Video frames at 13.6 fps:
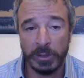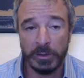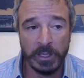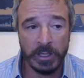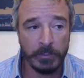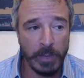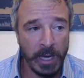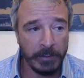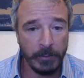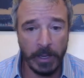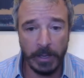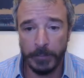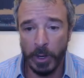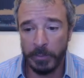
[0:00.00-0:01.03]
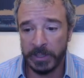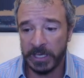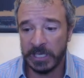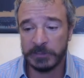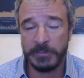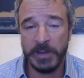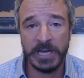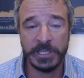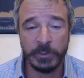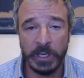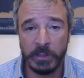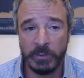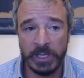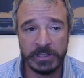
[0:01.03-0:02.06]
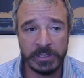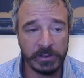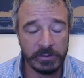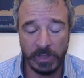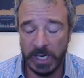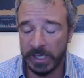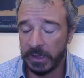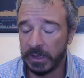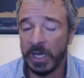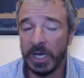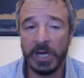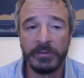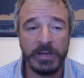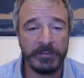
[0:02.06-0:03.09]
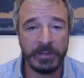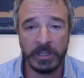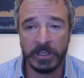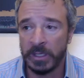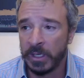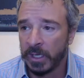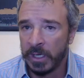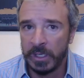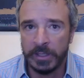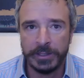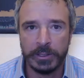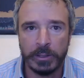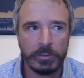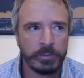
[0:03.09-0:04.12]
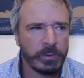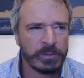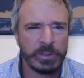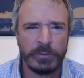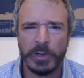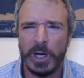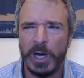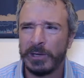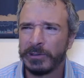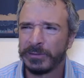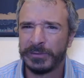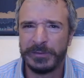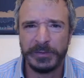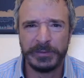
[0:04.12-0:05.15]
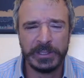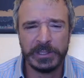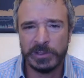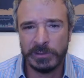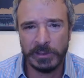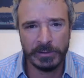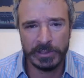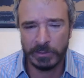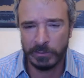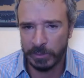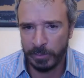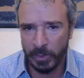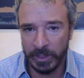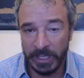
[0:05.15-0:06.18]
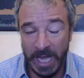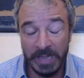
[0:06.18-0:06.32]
I'm hoping it gets back to the way it was, because I love having, there was over 150 instructors at one point.